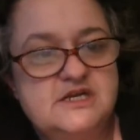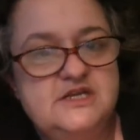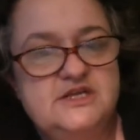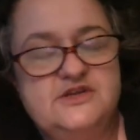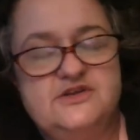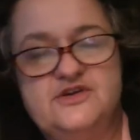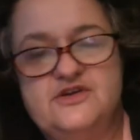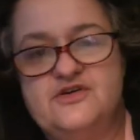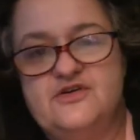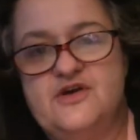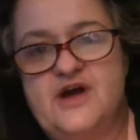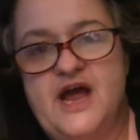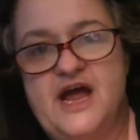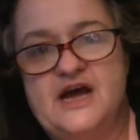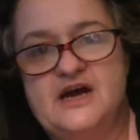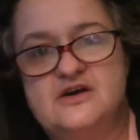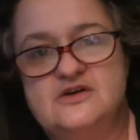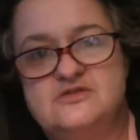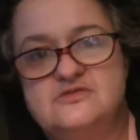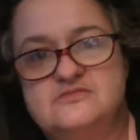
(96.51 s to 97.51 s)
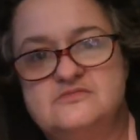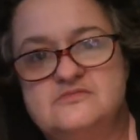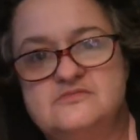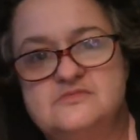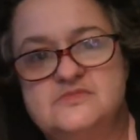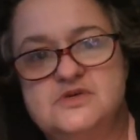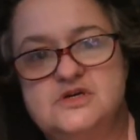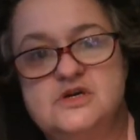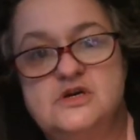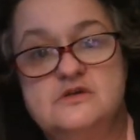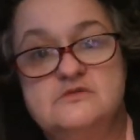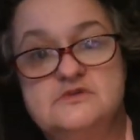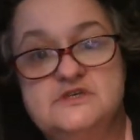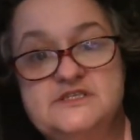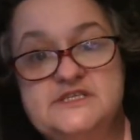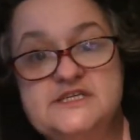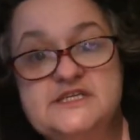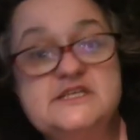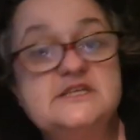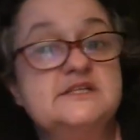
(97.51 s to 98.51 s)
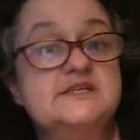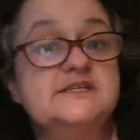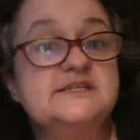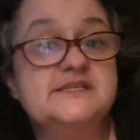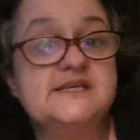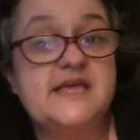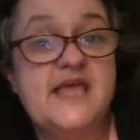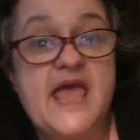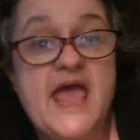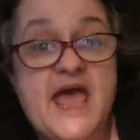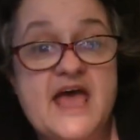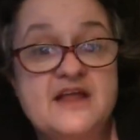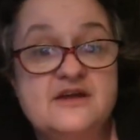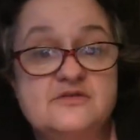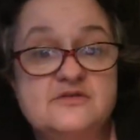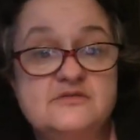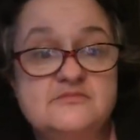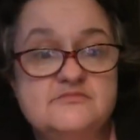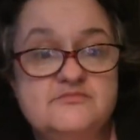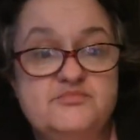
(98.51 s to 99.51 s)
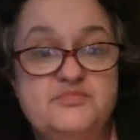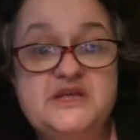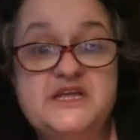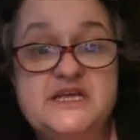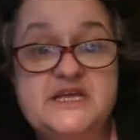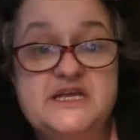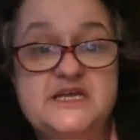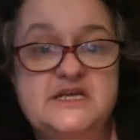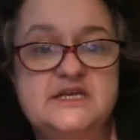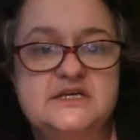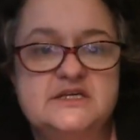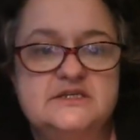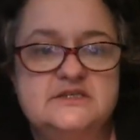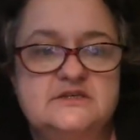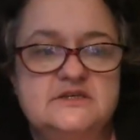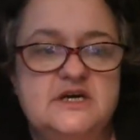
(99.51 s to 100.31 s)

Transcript: you know how ridiculous it can be